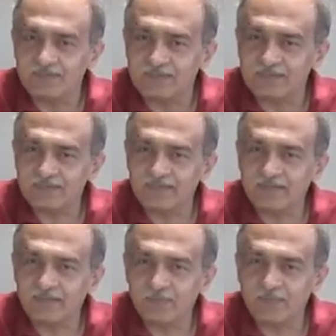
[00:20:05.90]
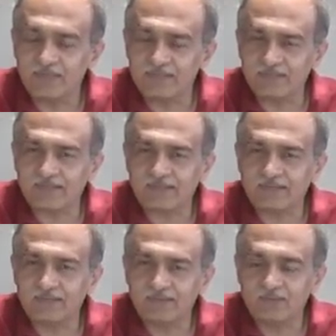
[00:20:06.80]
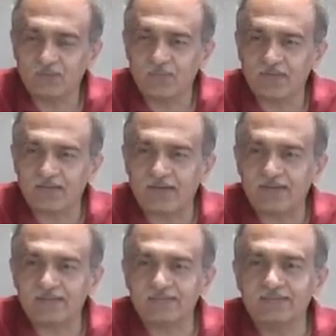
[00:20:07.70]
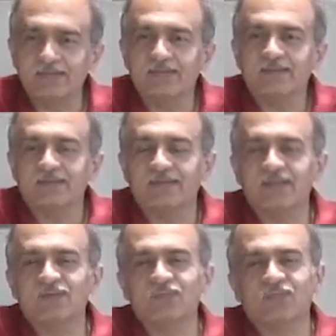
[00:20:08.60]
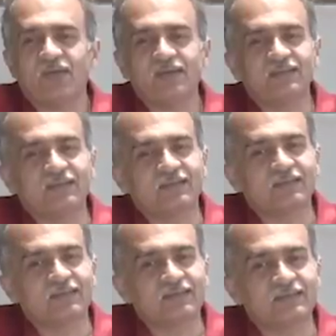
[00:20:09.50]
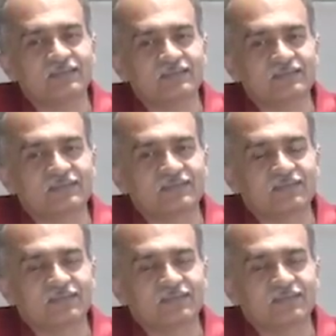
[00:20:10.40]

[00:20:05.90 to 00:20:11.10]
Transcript: just the basic human rights, then you find that there is